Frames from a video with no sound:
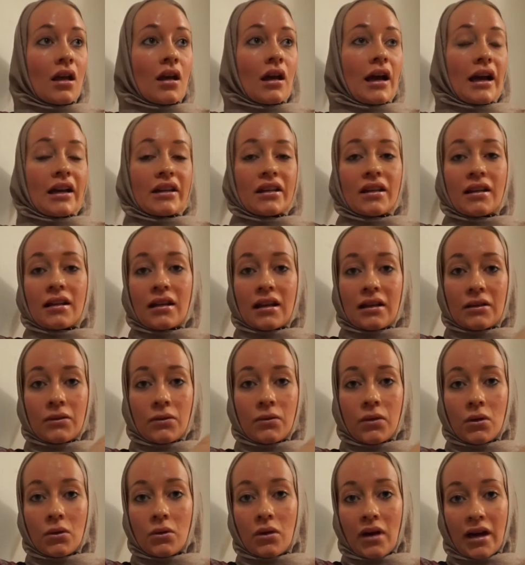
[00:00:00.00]
I think it
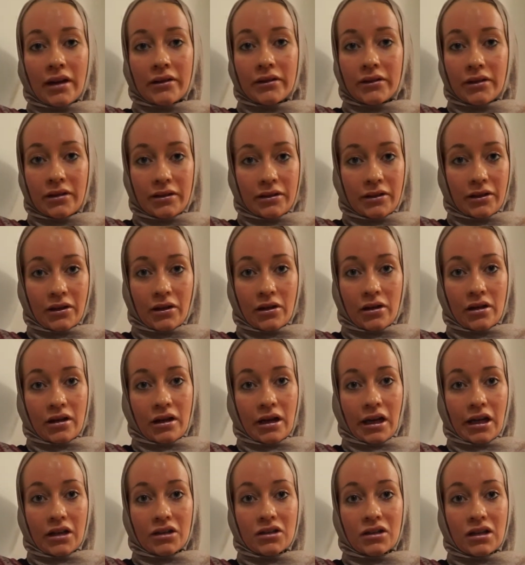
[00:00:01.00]
flew under the car
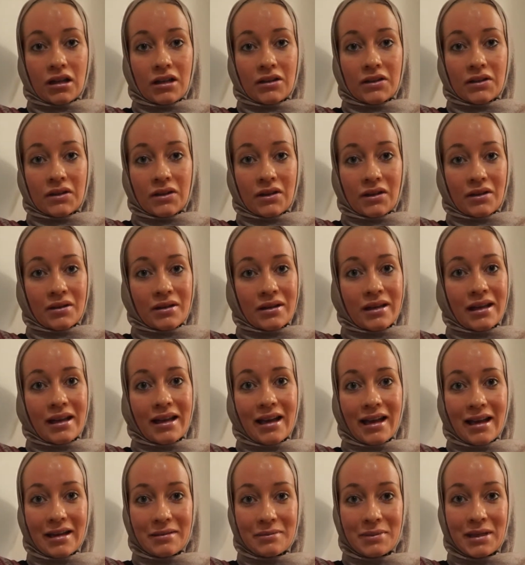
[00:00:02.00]
actually, so
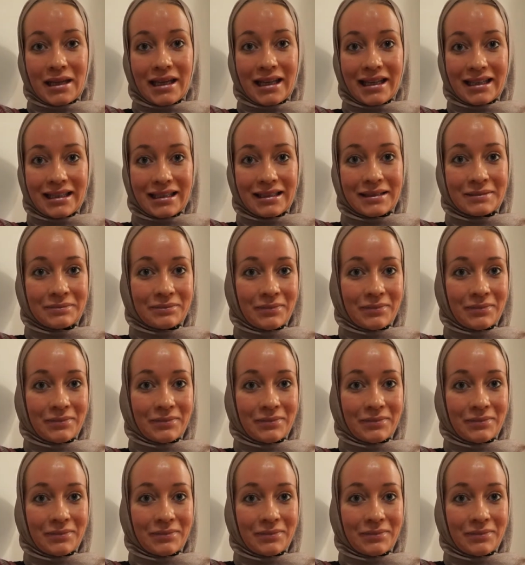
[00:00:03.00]
I mean,